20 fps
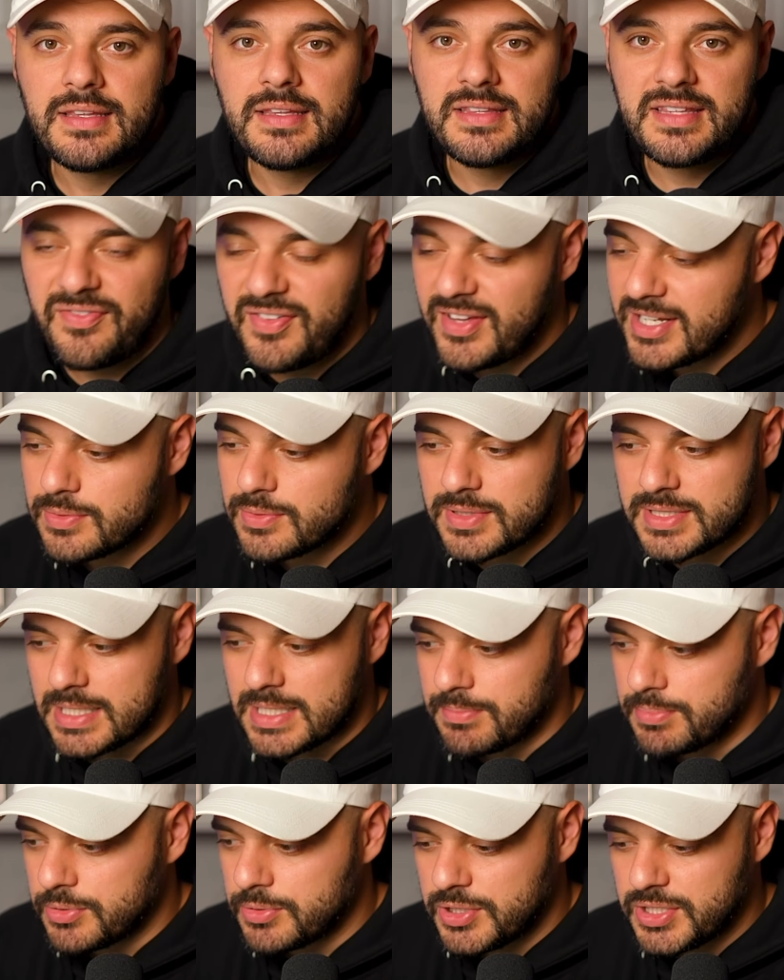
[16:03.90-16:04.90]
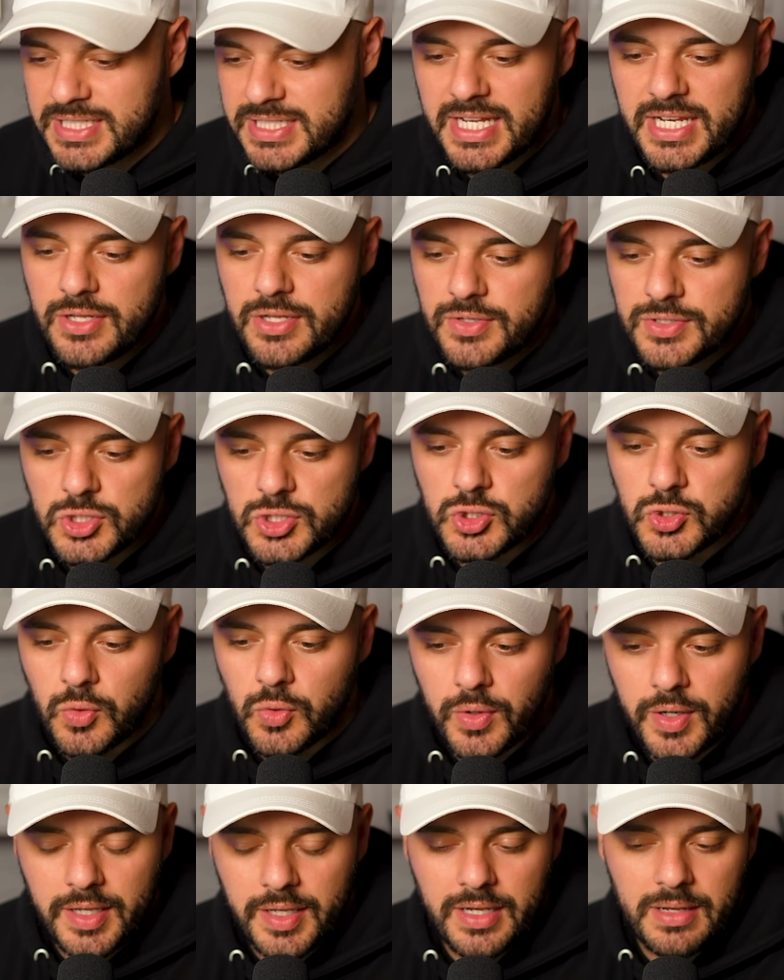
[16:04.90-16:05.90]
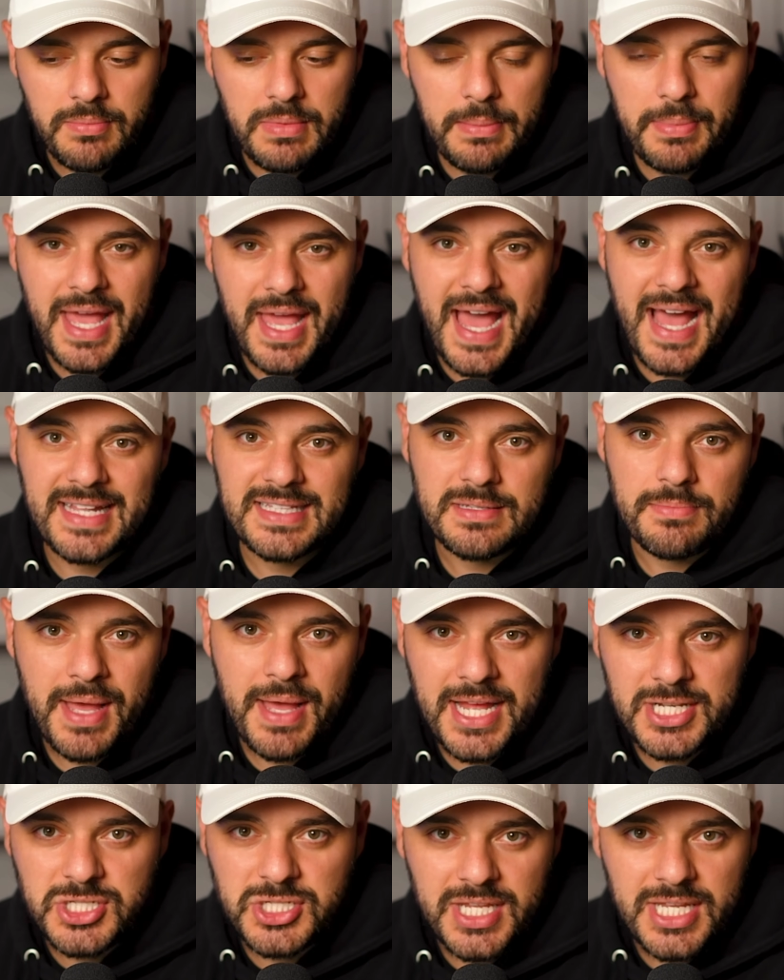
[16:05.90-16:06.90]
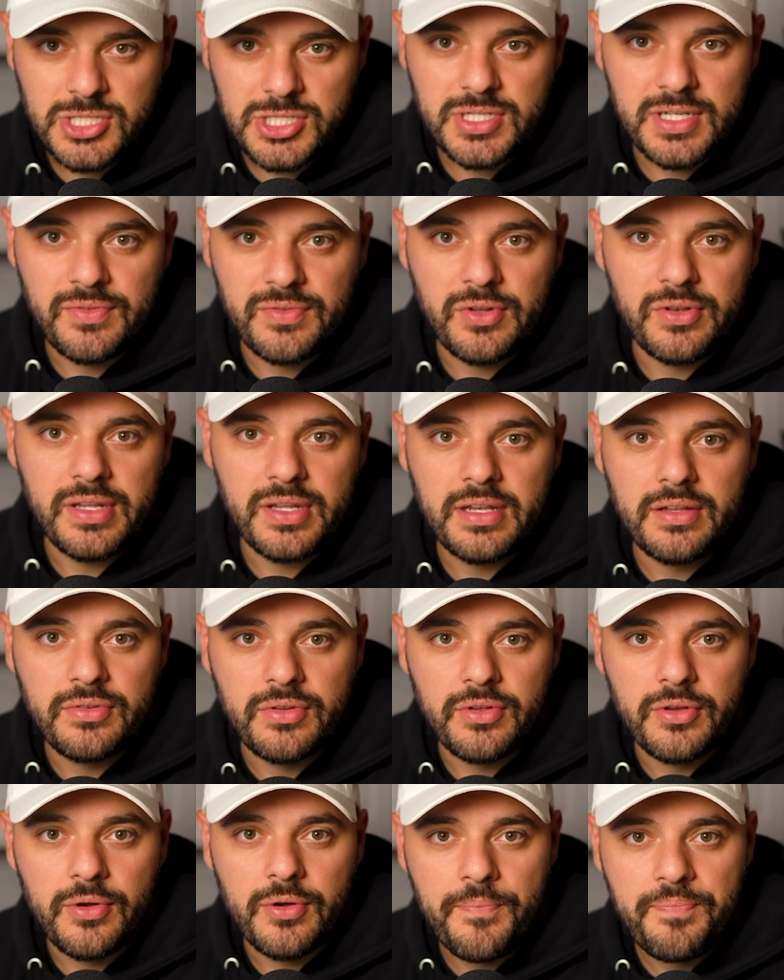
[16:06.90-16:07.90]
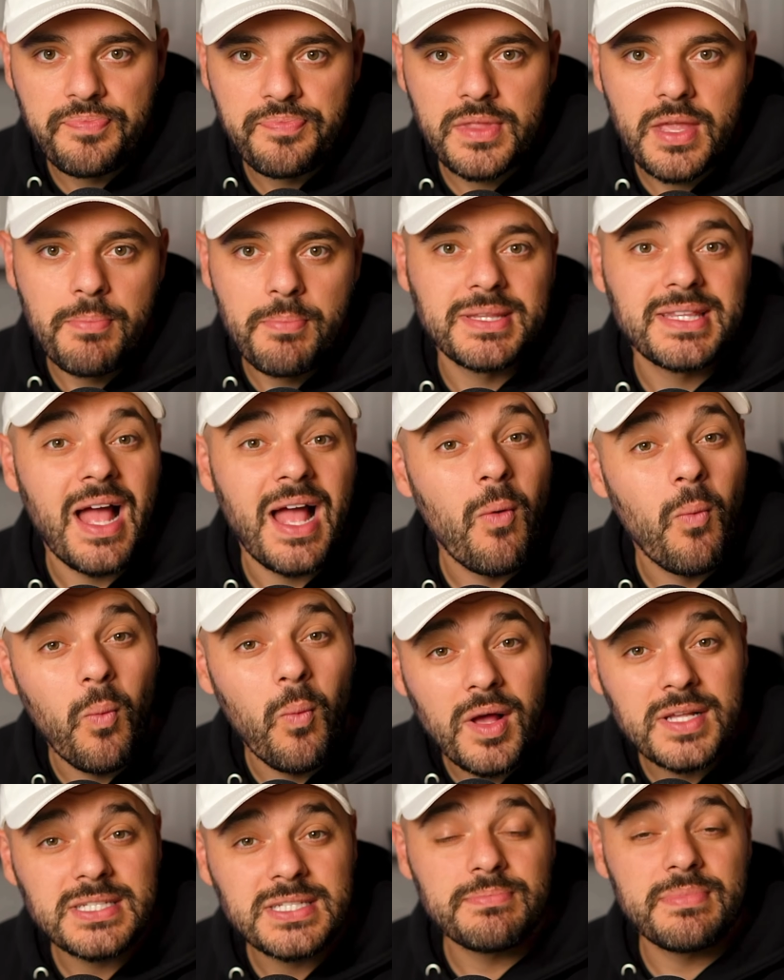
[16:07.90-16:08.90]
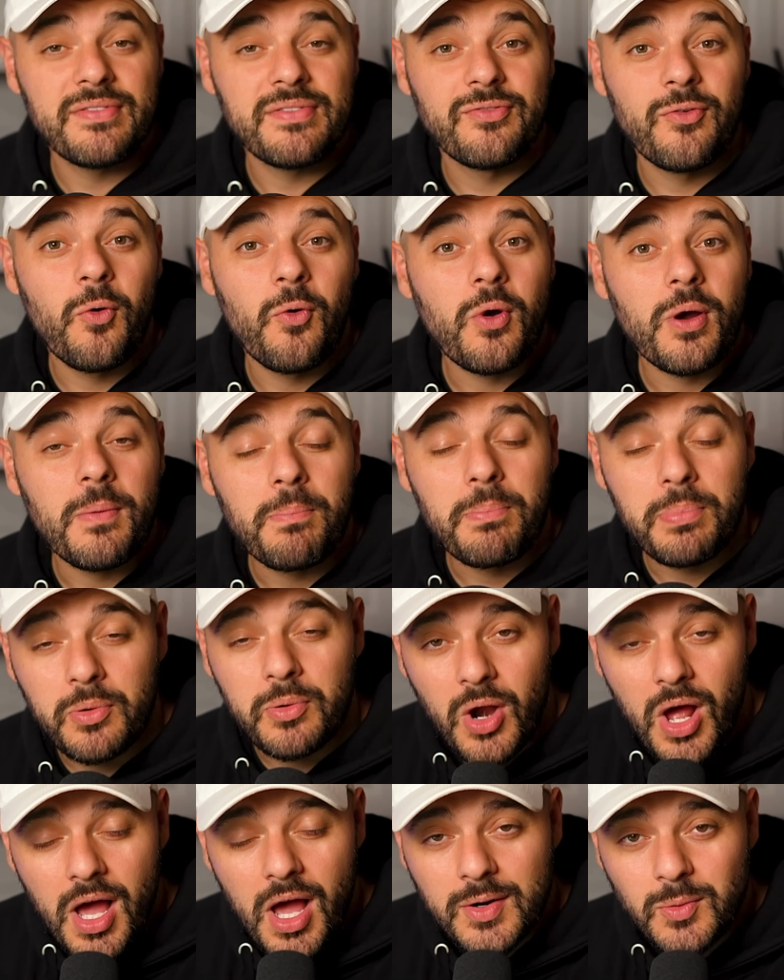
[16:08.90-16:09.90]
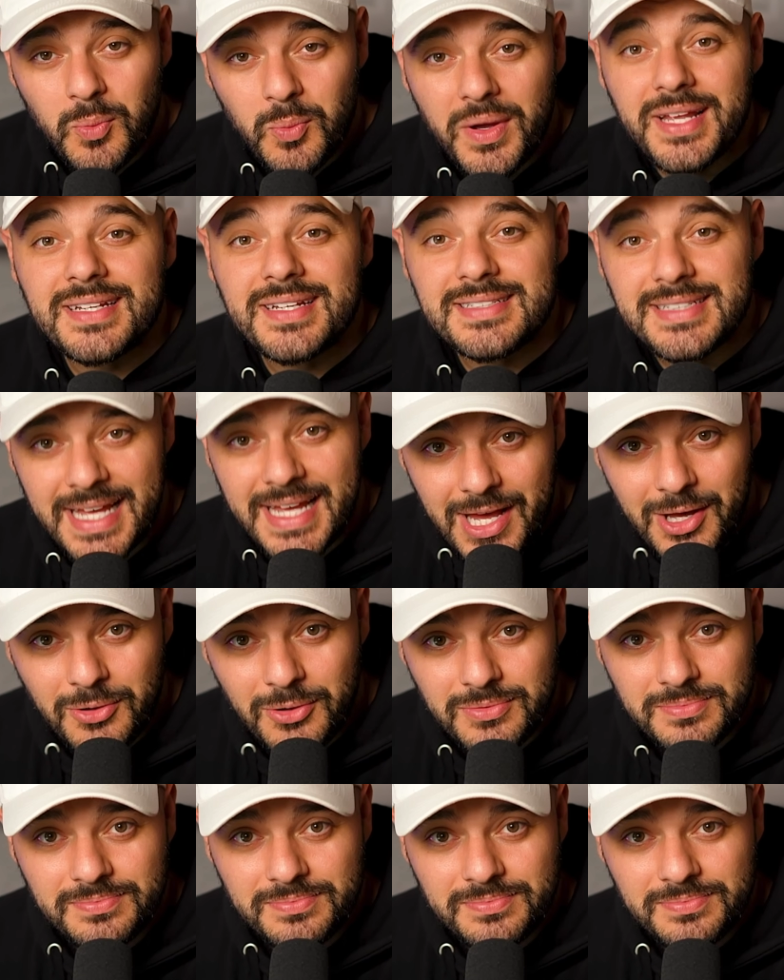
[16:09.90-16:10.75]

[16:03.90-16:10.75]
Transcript: The fix was simple. You just had to use a join and maybe add some pagination if you needed to. But that wasn't before prod went down